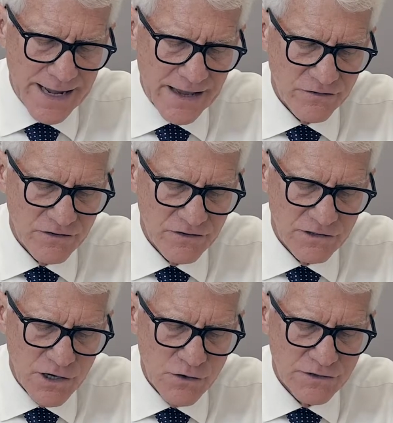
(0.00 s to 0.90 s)
has
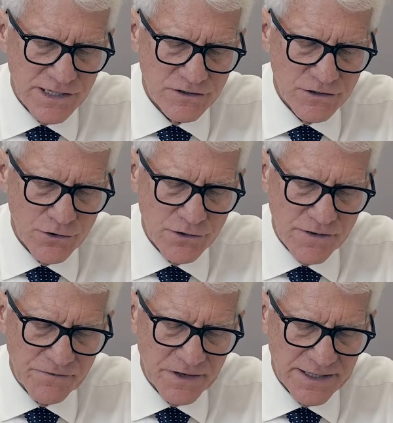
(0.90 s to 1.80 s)
disclosed that certain
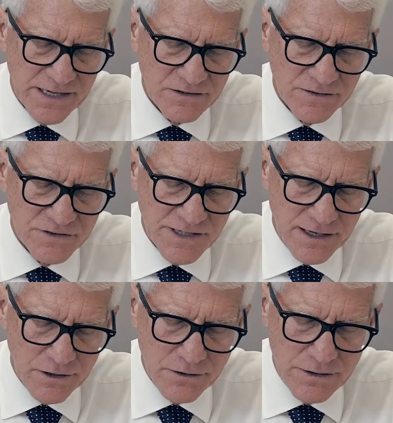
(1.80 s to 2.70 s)
affiliates of
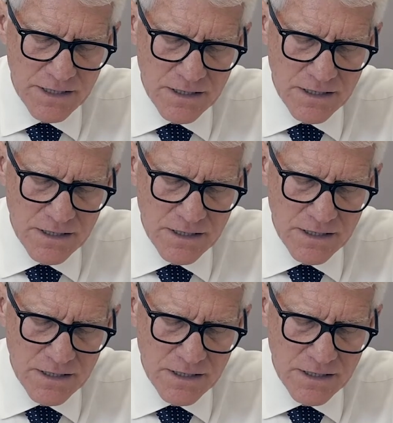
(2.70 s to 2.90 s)
seller,